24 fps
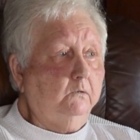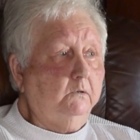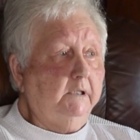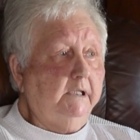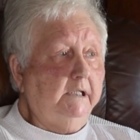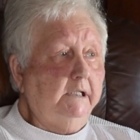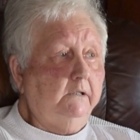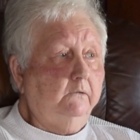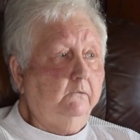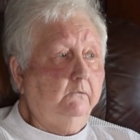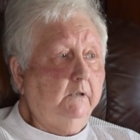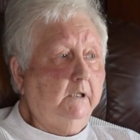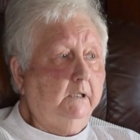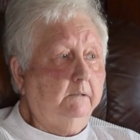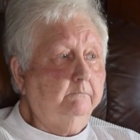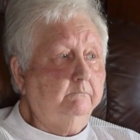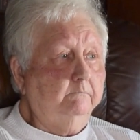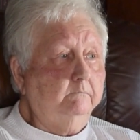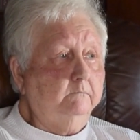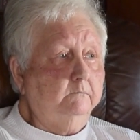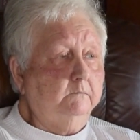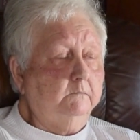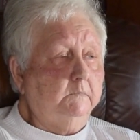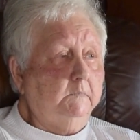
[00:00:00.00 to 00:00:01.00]
to eat her up.
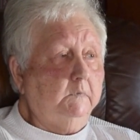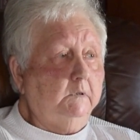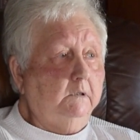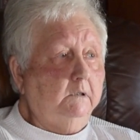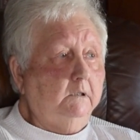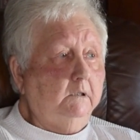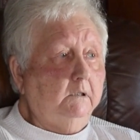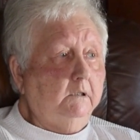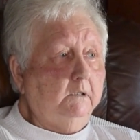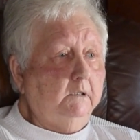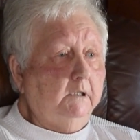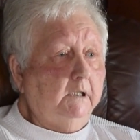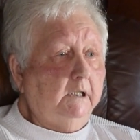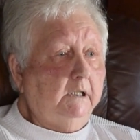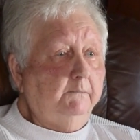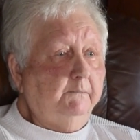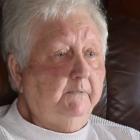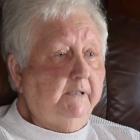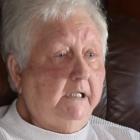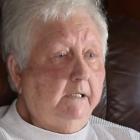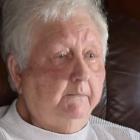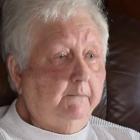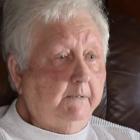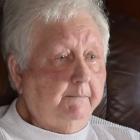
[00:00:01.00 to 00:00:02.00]
And when
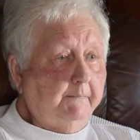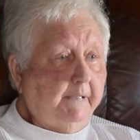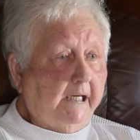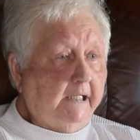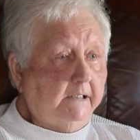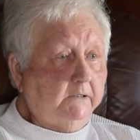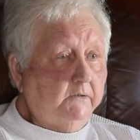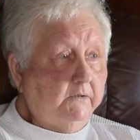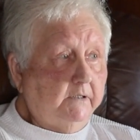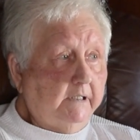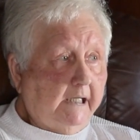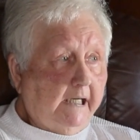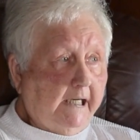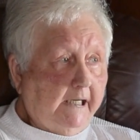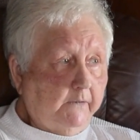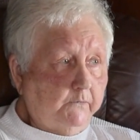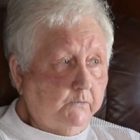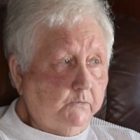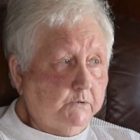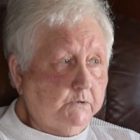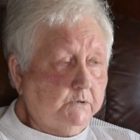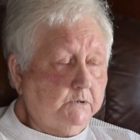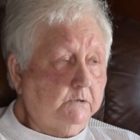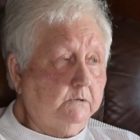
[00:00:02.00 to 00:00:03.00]
they went back to the
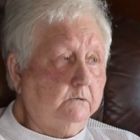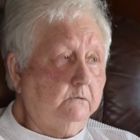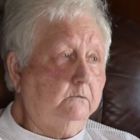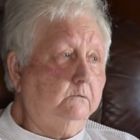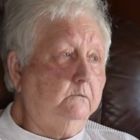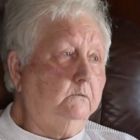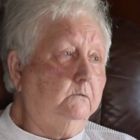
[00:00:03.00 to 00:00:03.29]
house,